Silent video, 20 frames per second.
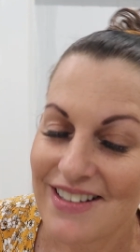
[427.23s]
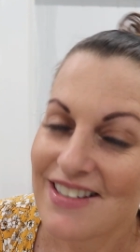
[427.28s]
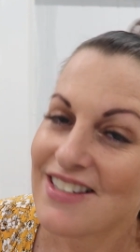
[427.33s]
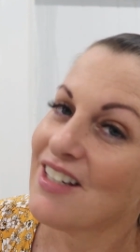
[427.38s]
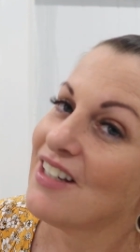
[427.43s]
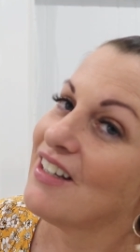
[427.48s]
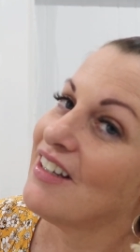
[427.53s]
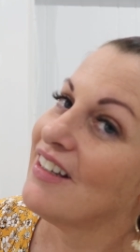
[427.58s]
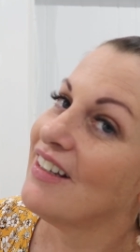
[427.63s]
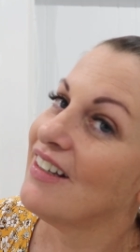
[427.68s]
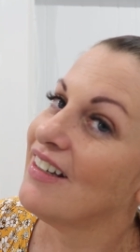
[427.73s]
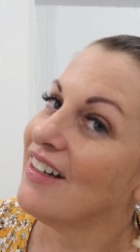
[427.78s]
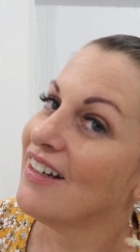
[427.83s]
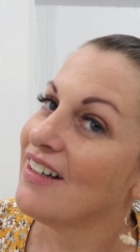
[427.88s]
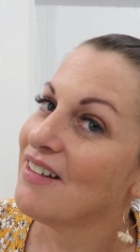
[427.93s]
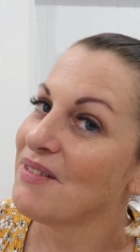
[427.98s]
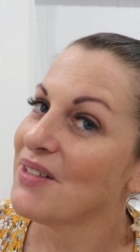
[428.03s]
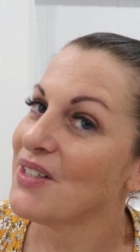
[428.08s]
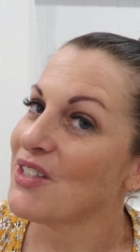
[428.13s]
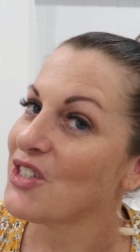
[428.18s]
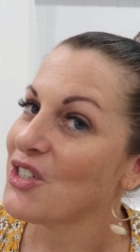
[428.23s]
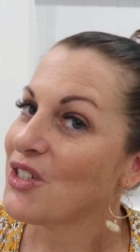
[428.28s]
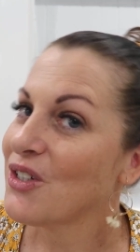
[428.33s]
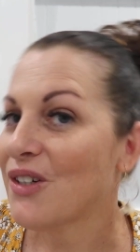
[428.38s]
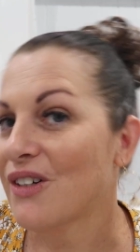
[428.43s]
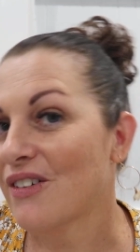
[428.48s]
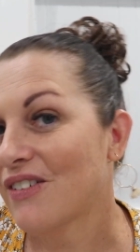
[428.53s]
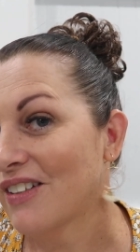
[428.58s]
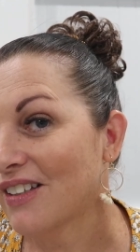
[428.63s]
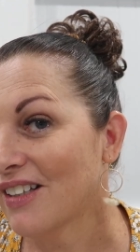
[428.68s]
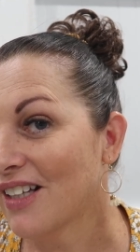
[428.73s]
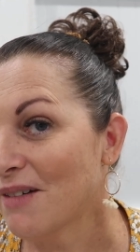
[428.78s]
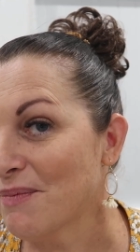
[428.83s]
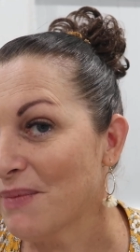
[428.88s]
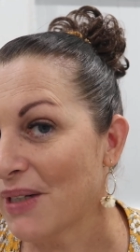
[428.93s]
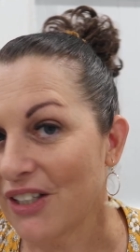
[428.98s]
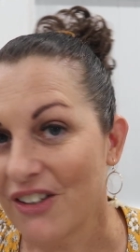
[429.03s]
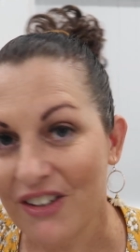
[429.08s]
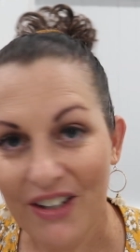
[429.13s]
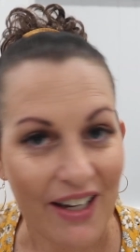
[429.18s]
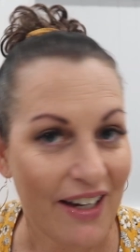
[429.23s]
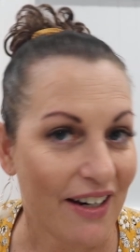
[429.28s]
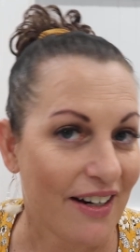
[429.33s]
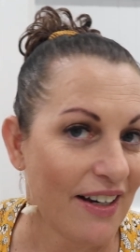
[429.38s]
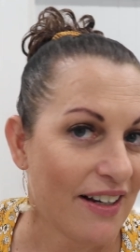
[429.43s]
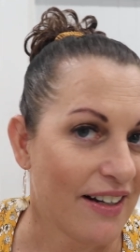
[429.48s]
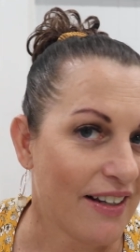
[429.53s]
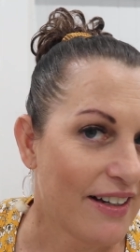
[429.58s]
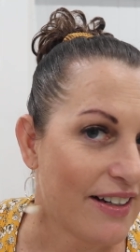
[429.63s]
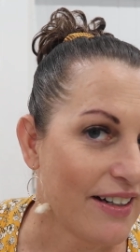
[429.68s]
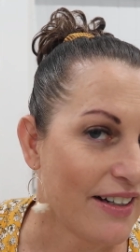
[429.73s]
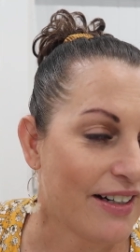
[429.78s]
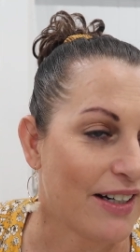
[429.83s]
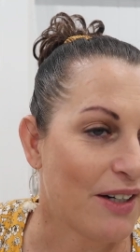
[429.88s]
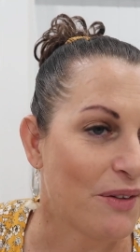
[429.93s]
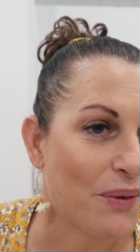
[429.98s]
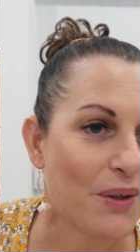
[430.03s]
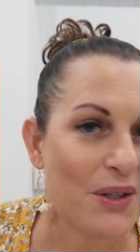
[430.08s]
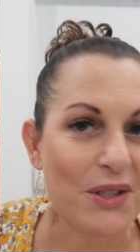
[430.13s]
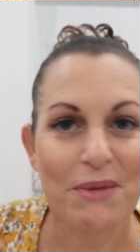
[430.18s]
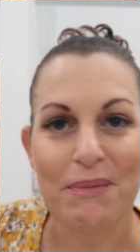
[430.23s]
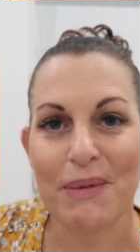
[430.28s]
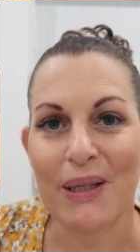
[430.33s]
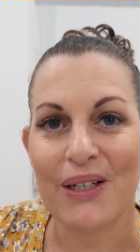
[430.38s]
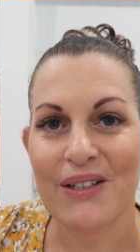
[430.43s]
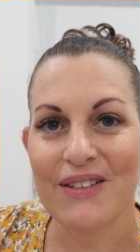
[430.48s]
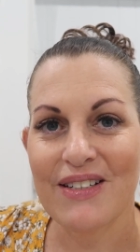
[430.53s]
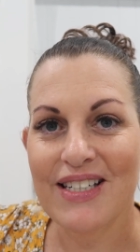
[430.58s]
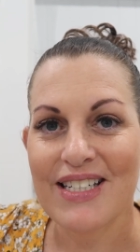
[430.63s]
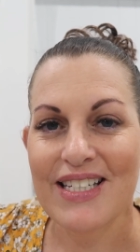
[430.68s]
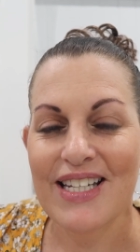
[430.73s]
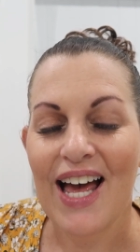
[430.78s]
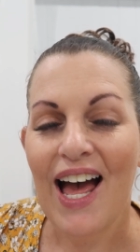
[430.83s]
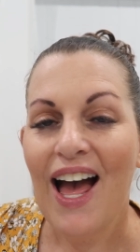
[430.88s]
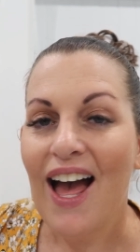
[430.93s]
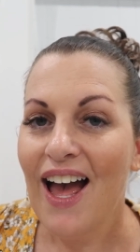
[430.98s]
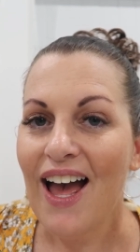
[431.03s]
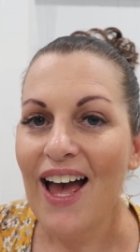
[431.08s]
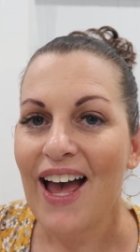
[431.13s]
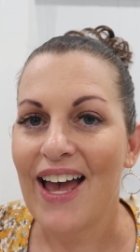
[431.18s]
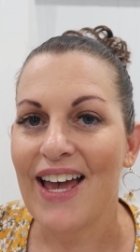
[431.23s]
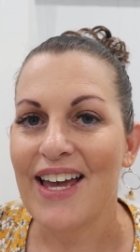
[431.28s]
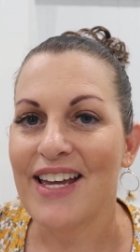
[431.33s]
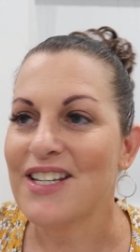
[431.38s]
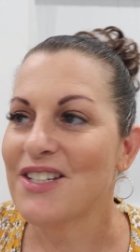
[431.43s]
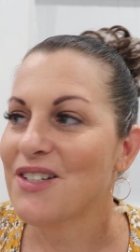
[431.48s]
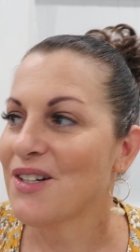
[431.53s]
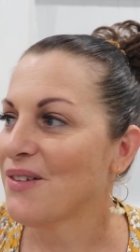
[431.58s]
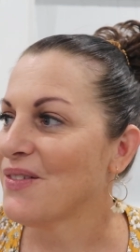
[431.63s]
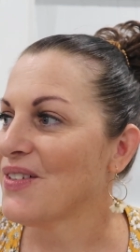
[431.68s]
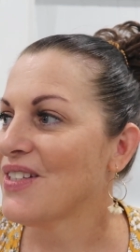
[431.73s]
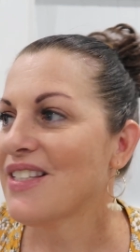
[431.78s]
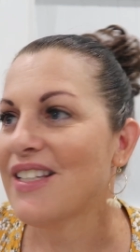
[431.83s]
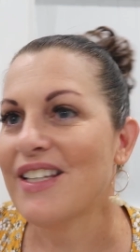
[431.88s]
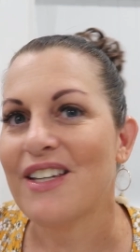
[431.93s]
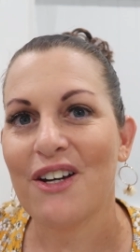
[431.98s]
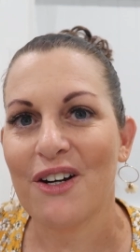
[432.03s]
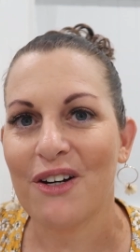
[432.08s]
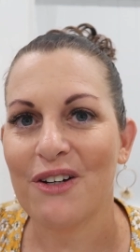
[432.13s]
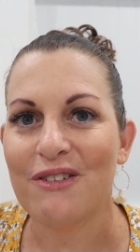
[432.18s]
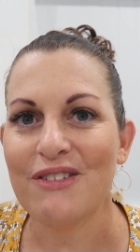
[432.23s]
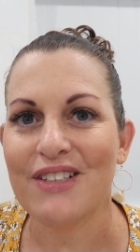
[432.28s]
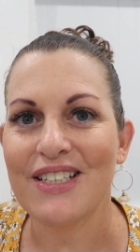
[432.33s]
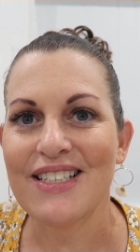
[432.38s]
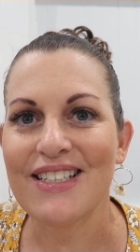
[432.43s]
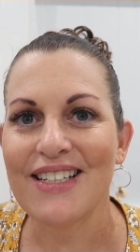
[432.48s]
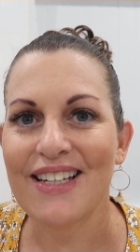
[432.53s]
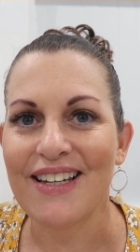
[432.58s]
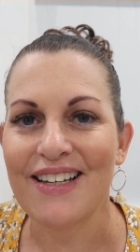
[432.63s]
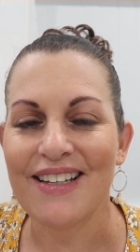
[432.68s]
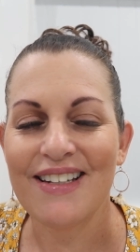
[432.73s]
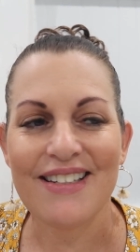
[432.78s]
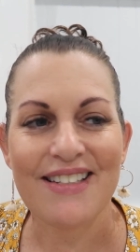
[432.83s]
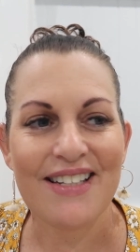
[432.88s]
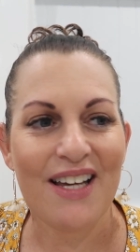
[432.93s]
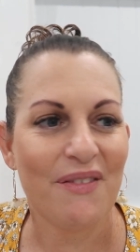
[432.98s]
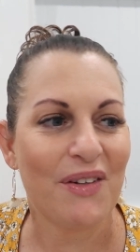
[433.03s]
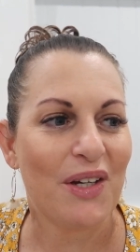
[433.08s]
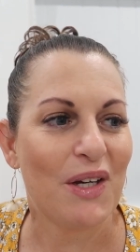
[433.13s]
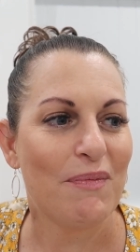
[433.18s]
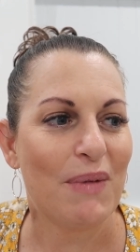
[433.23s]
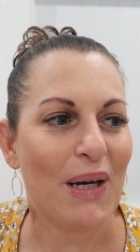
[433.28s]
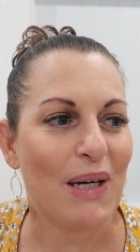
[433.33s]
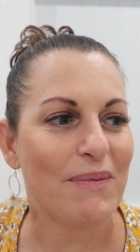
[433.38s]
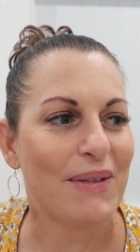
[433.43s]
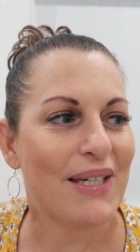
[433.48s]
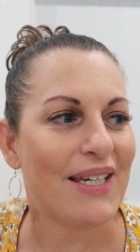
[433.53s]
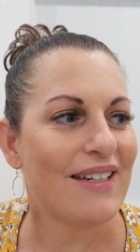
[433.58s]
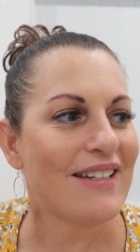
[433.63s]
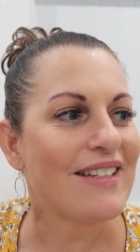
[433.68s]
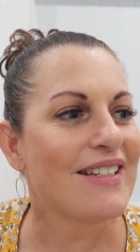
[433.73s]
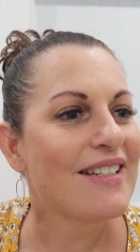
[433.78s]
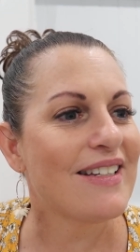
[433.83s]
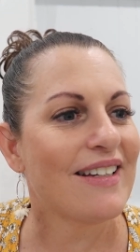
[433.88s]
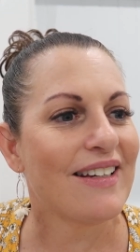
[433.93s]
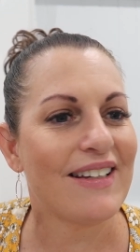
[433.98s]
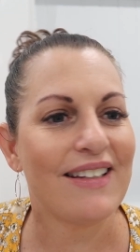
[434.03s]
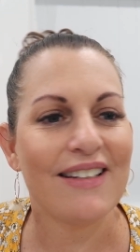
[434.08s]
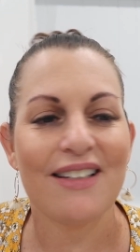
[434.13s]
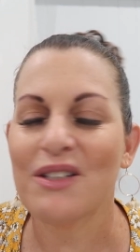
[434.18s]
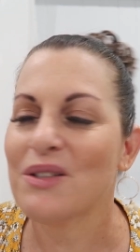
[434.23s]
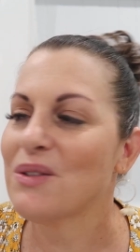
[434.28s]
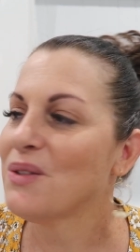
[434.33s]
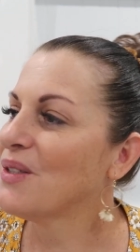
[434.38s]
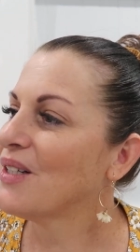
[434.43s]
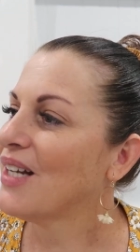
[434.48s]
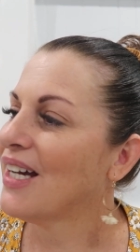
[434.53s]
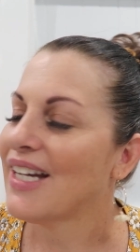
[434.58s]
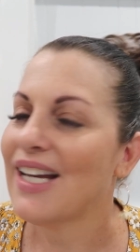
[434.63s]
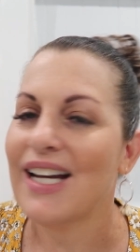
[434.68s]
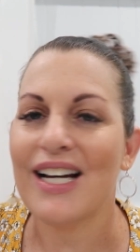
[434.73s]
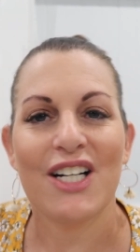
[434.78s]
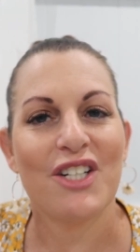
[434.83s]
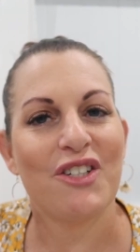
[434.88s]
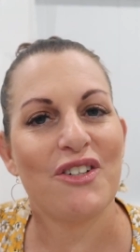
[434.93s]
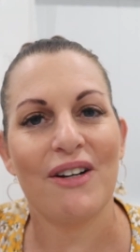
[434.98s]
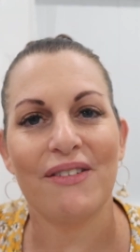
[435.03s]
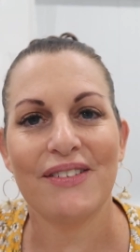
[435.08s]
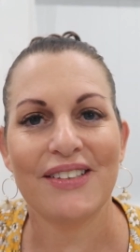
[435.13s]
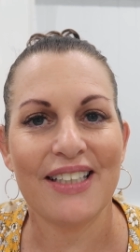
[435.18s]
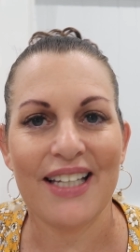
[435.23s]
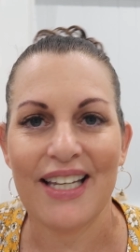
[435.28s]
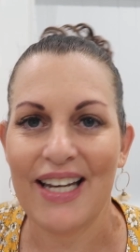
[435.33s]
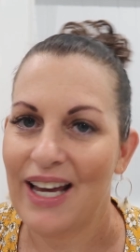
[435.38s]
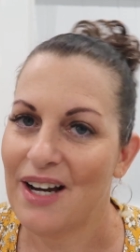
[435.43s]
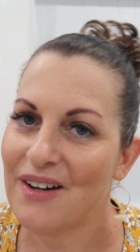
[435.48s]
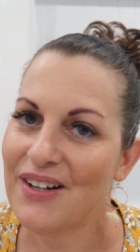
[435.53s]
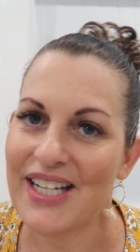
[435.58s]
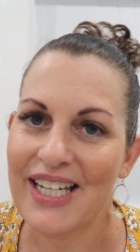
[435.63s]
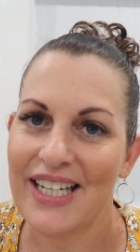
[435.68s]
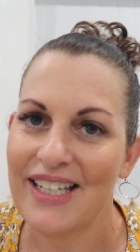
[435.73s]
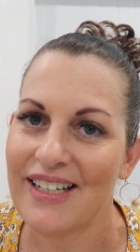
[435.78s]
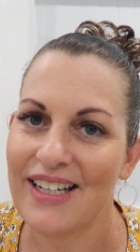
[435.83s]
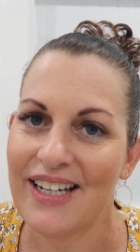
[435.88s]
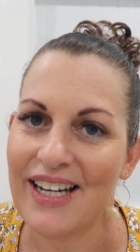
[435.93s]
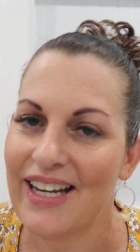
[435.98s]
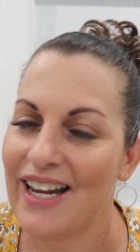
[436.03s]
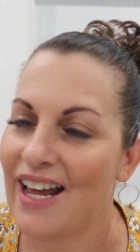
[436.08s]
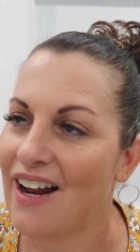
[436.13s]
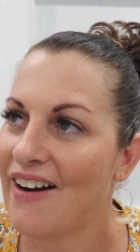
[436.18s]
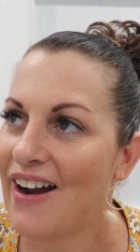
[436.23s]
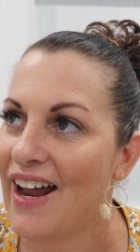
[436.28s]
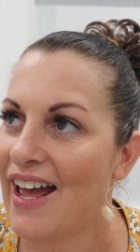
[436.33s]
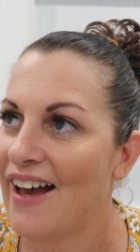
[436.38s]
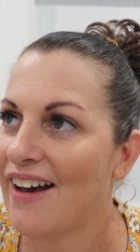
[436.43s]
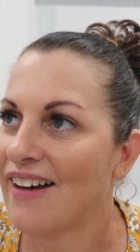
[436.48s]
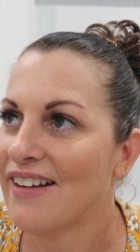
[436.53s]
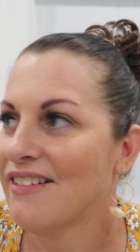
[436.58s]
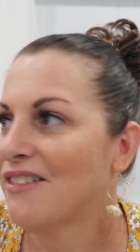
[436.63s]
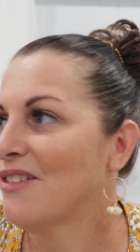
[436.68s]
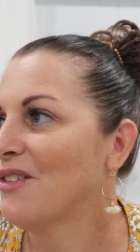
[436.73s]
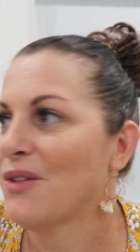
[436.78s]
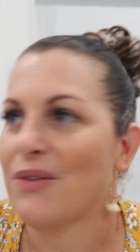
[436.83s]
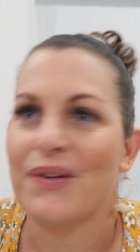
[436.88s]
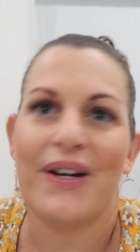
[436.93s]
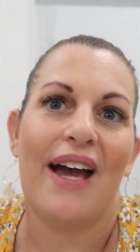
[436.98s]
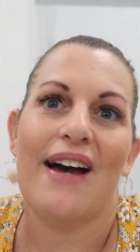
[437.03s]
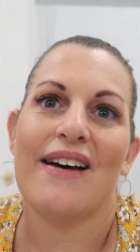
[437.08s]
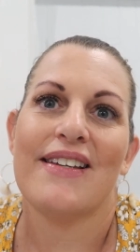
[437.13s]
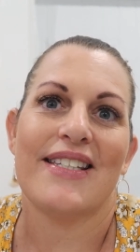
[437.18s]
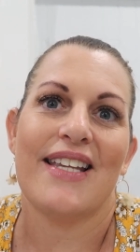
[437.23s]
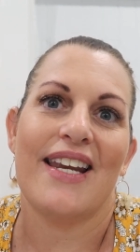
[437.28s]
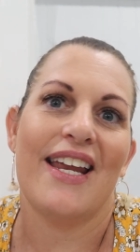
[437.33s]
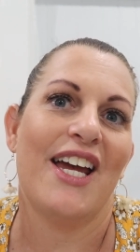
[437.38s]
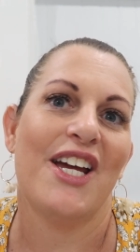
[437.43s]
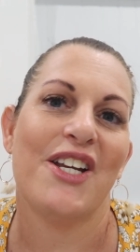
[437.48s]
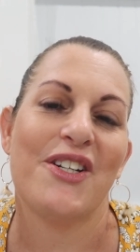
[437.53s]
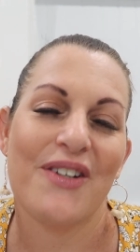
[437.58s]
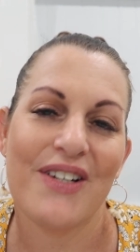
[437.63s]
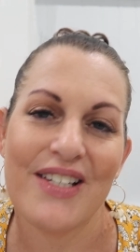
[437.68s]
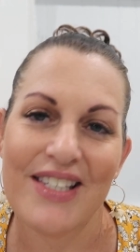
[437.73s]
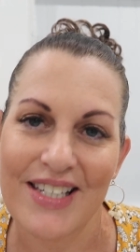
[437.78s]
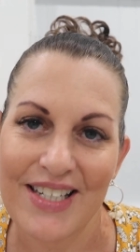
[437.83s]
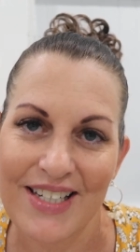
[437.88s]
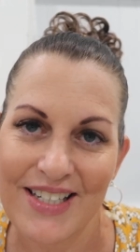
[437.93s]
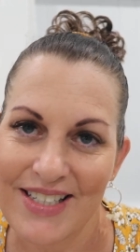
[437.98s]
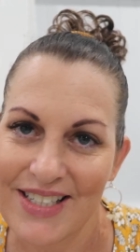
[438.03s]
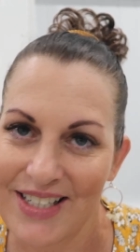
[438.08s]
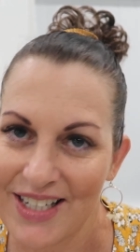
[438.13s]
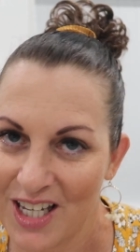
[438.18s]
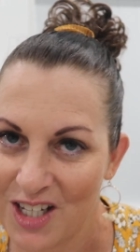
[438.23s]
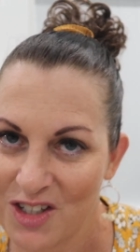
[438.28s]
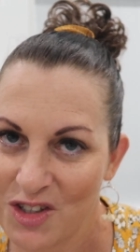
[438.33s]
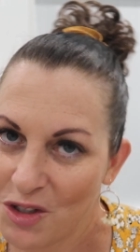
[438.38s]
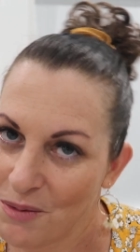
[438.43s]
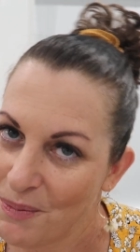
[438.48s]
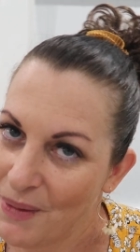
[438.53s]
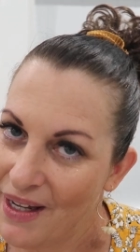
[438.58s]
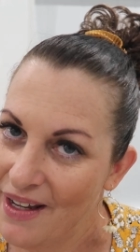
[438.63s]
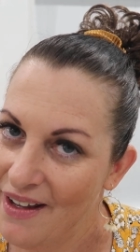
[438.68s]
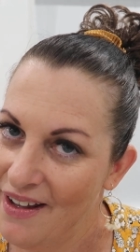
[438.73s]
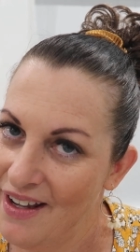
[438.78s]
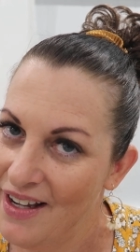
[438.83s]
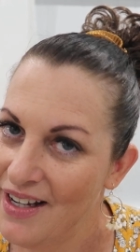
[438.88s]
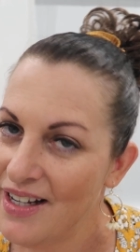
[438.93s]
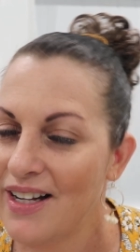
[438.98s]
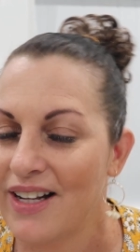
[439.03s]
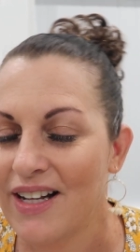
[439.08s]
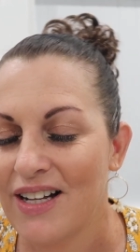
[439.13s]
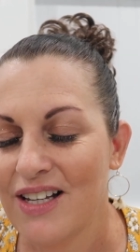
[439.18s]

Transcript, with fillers: So I'm not sure if you like my new hair color. I was blonde and obviously COVID and having a baby hit and thought I can't travel an hour in and an hour out and three hours at a hairdresser to get do my hair.